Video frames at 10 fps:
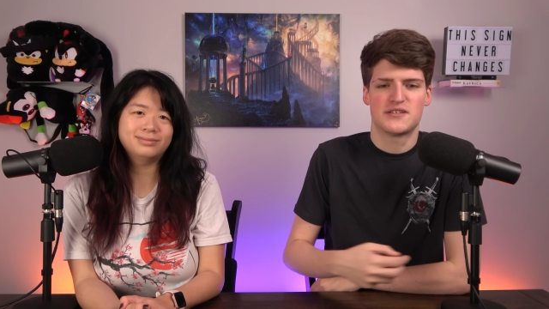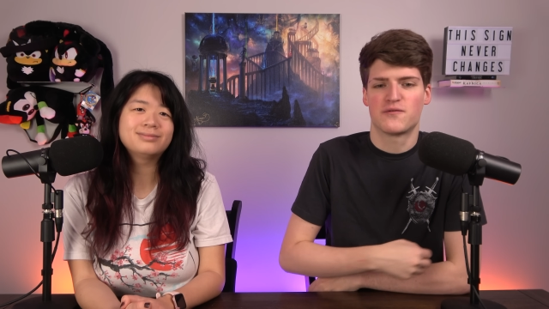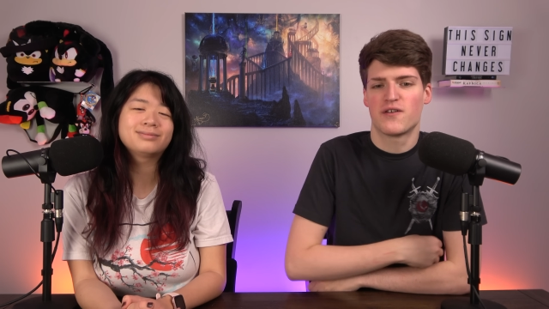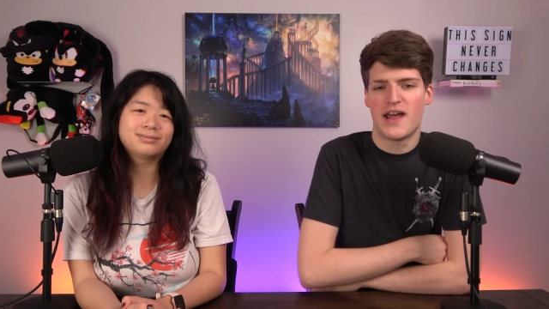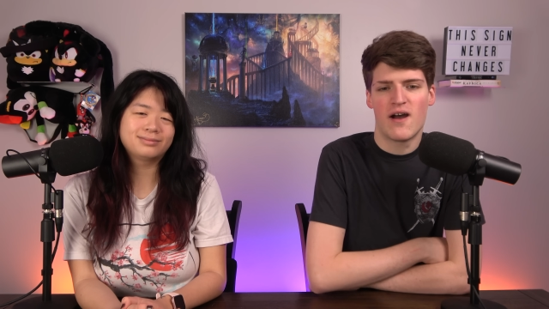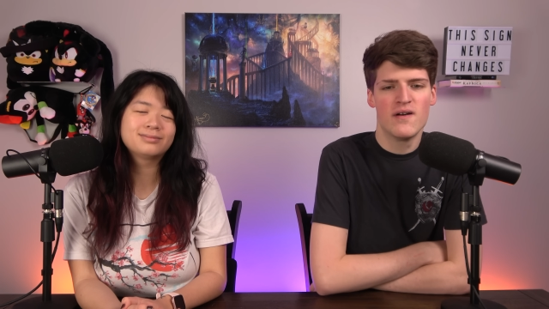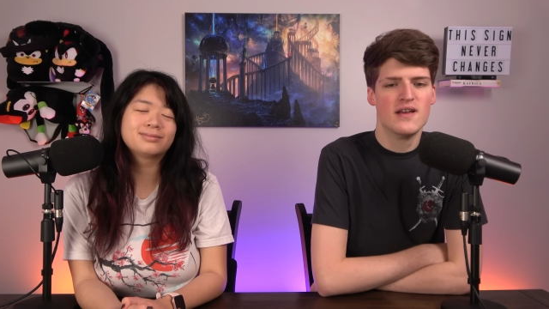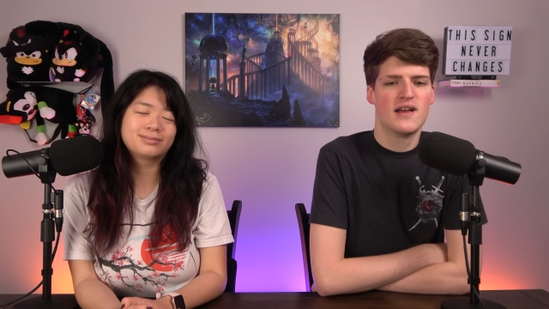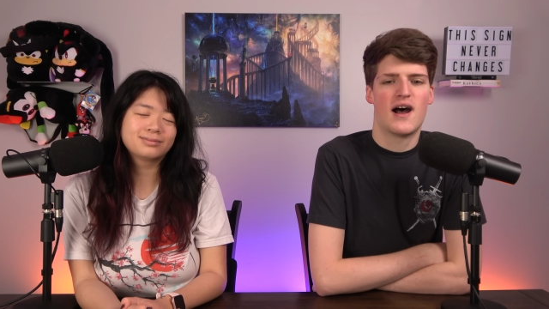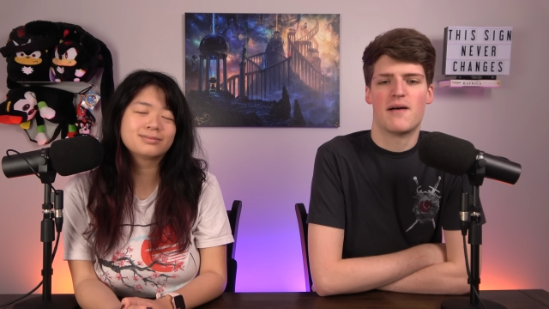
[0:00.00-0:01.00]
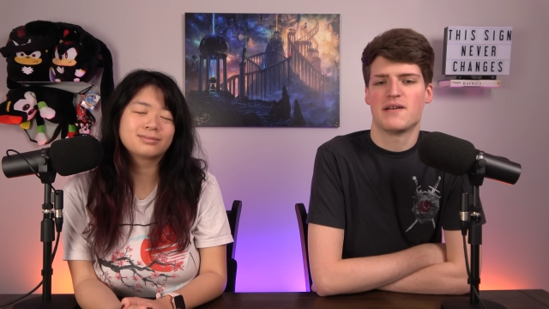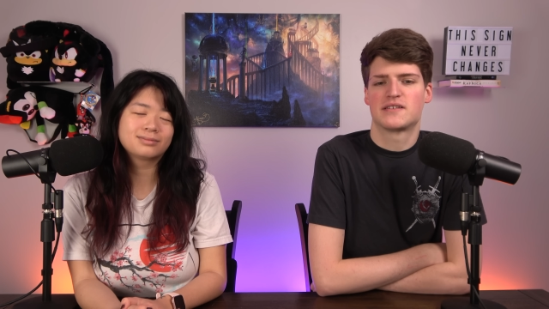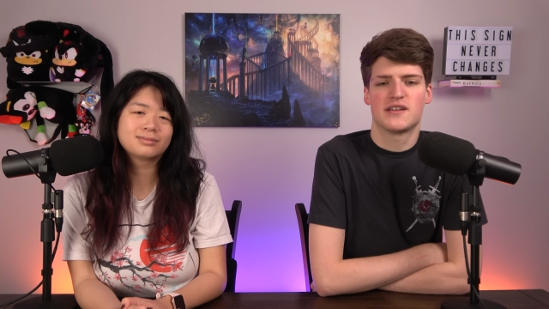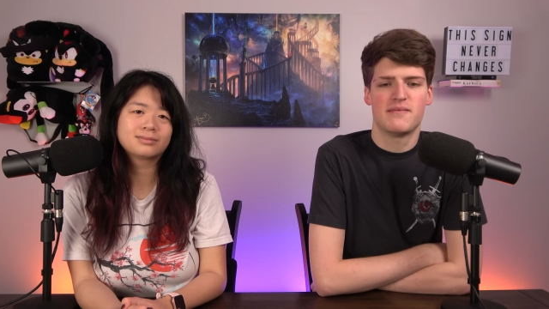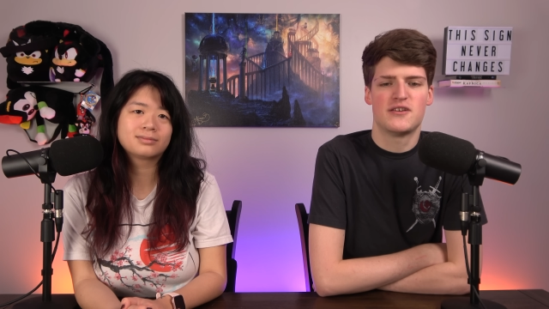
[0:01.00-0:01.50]
Speaker 1: So for now,
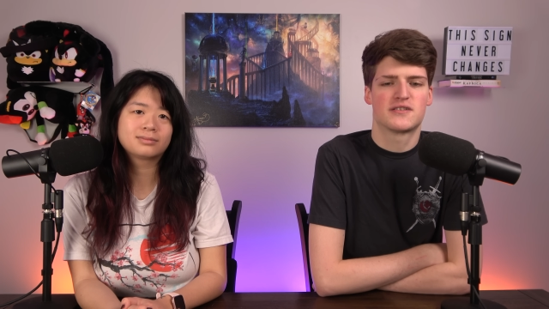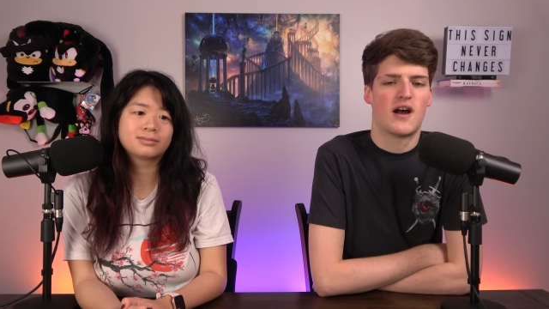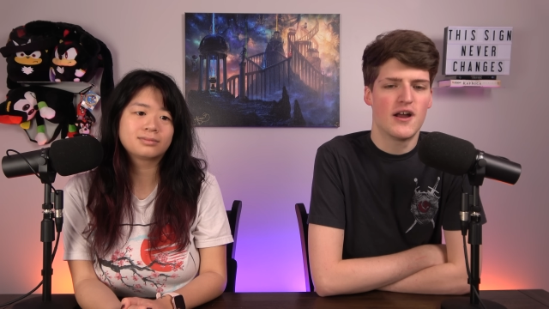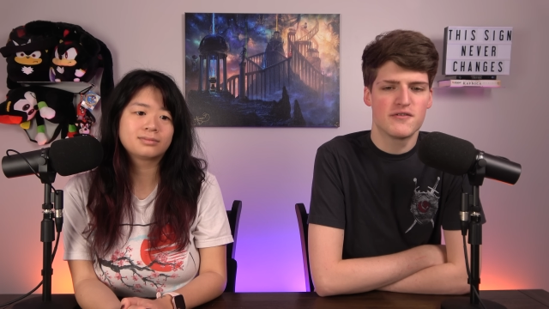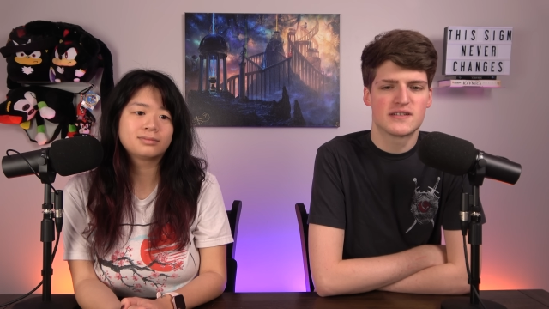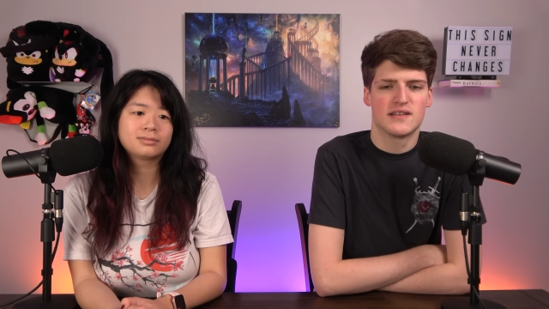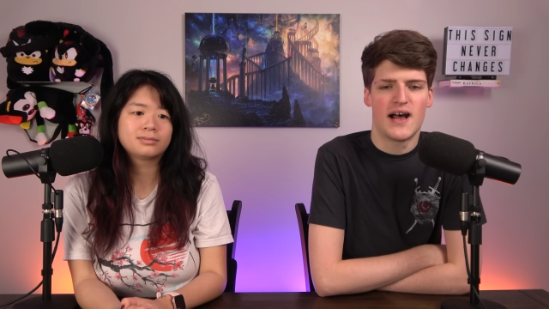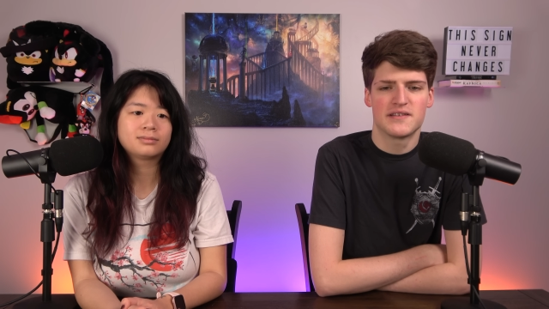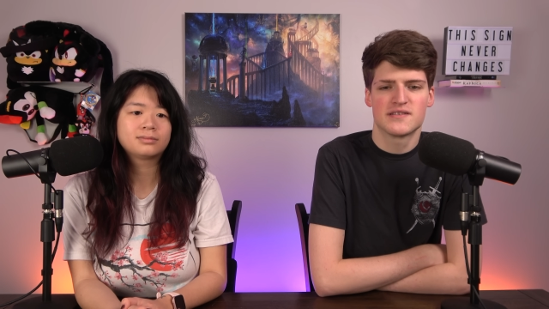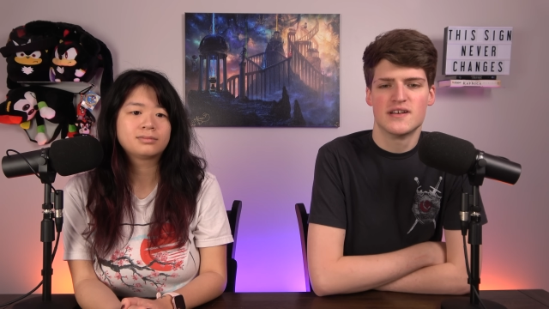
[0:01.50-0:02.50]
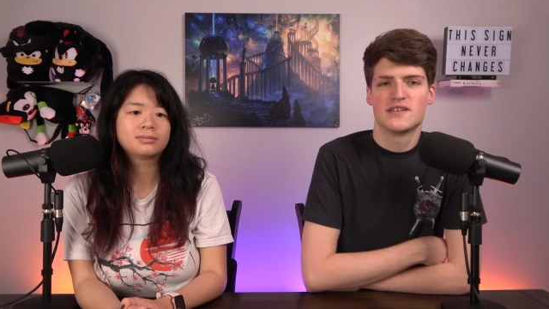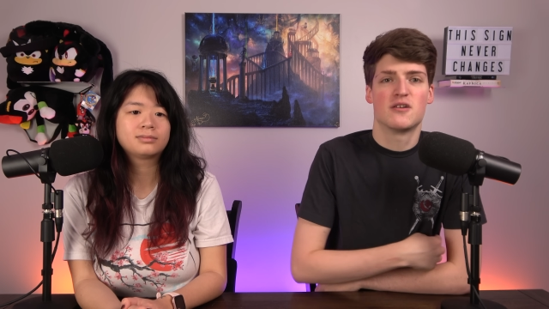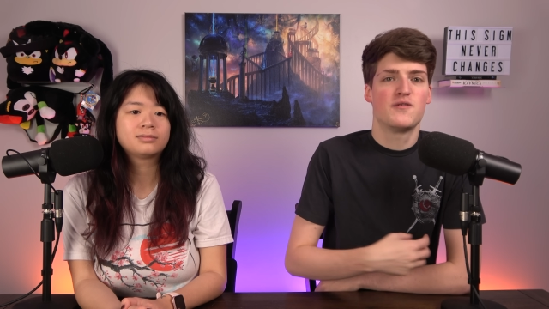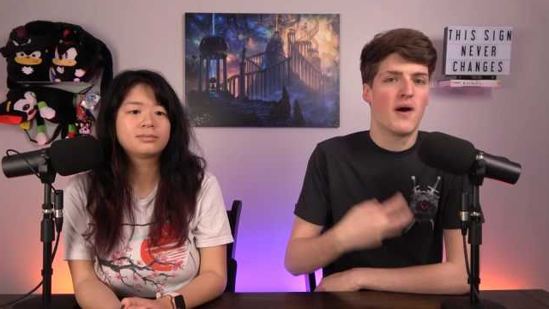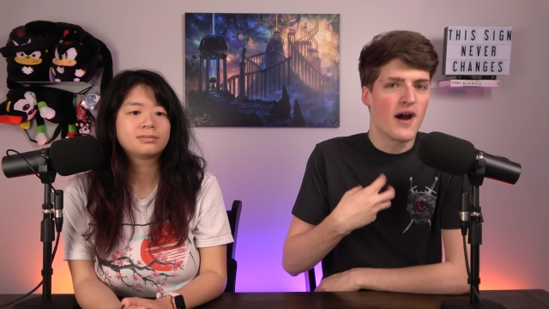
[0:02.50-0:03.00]
it's going to be just 100 slots. So
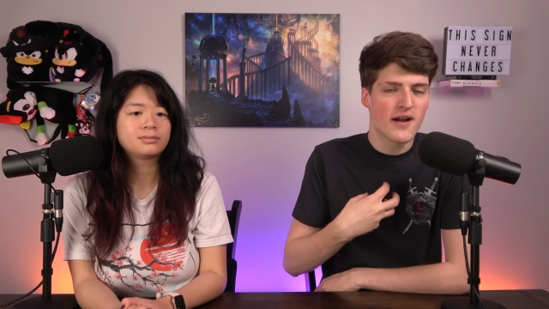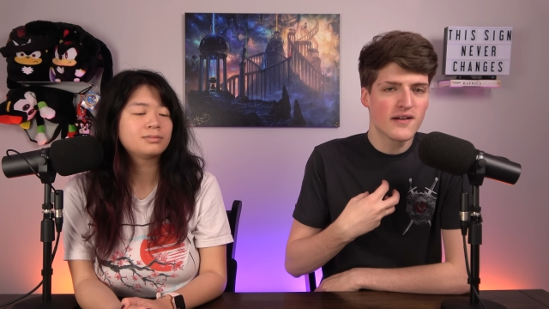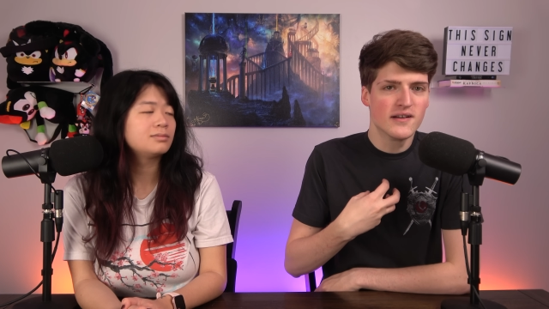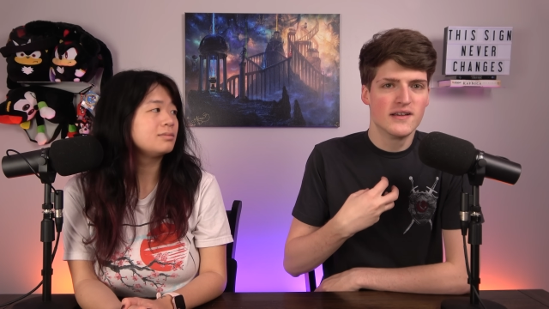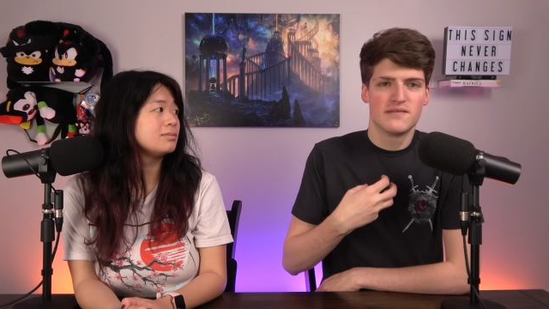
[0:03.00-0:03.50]
if you are,